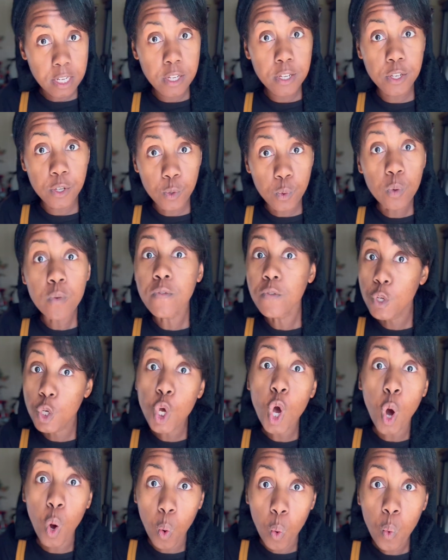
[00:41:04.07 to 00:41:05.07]
to do with
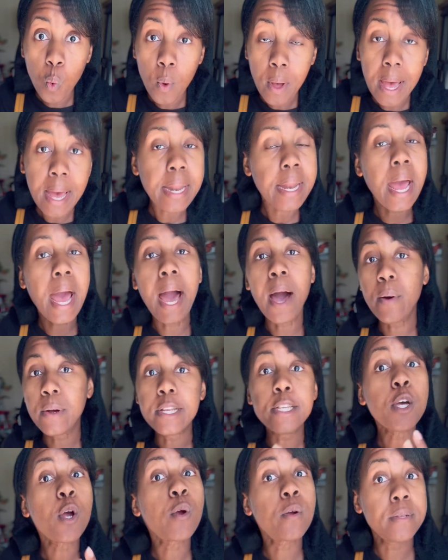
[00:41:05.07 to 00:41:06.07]
dough and how it
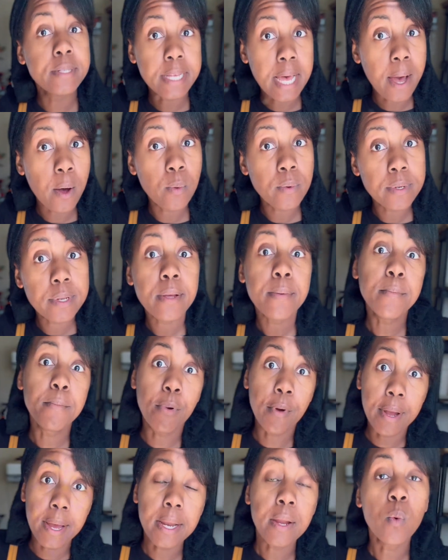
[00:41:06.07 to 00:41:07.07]
turns out,
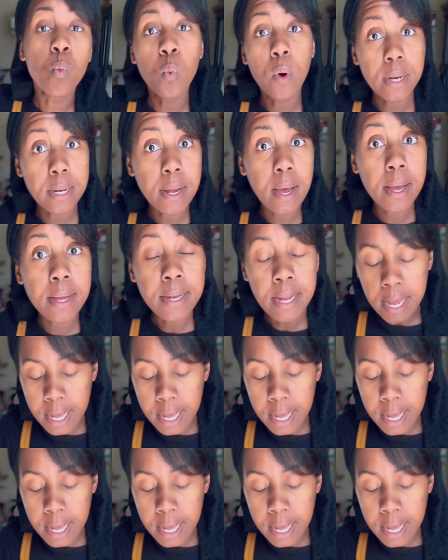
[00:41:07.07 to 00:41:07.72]
bread and whatnot.